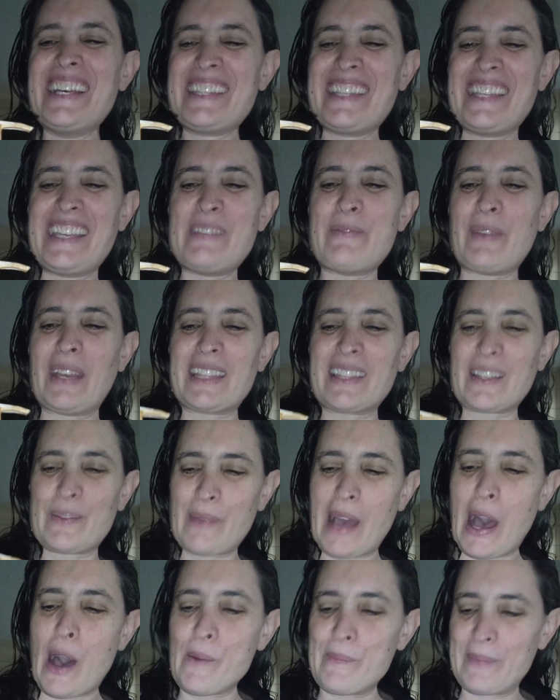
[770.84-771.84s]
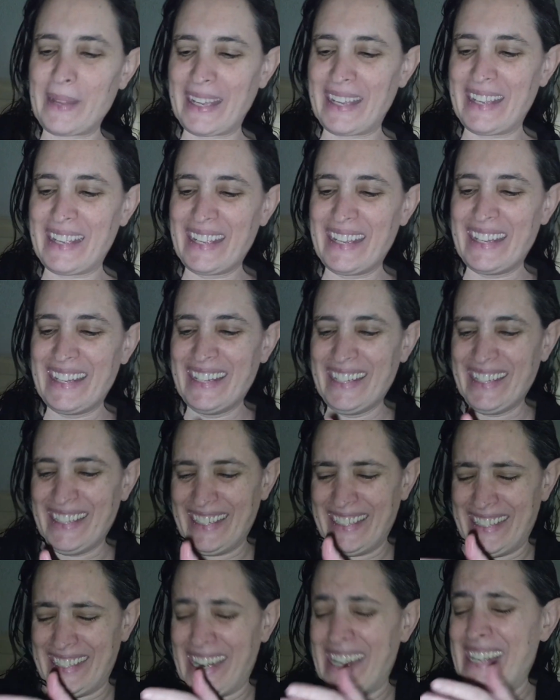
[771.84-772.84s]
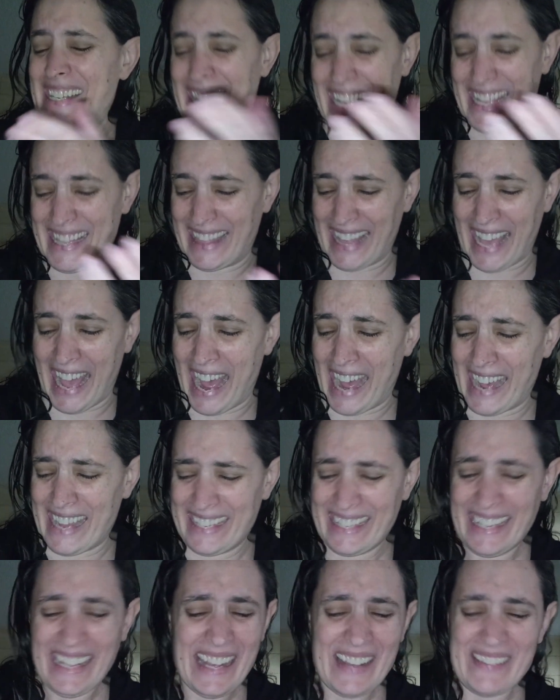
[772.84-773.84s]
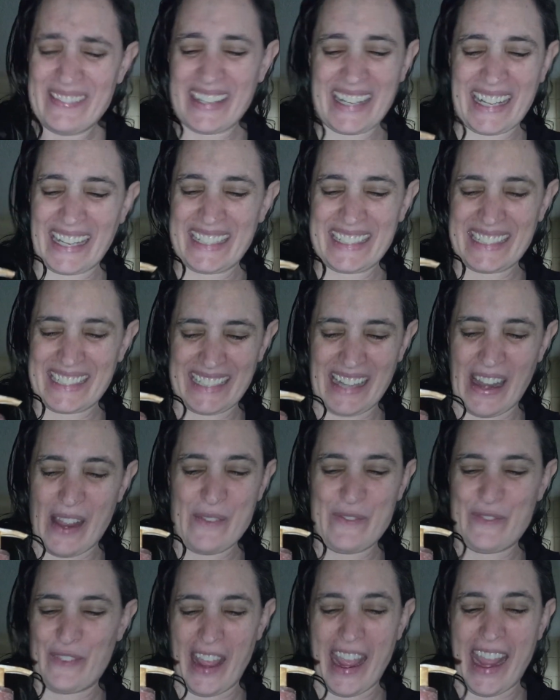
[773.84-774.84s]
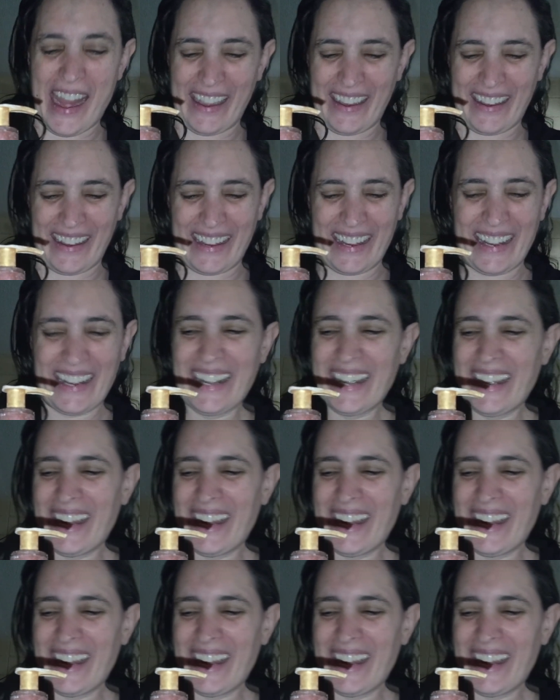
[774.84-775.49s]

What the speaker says: He made them help me. I need that because it's not fair.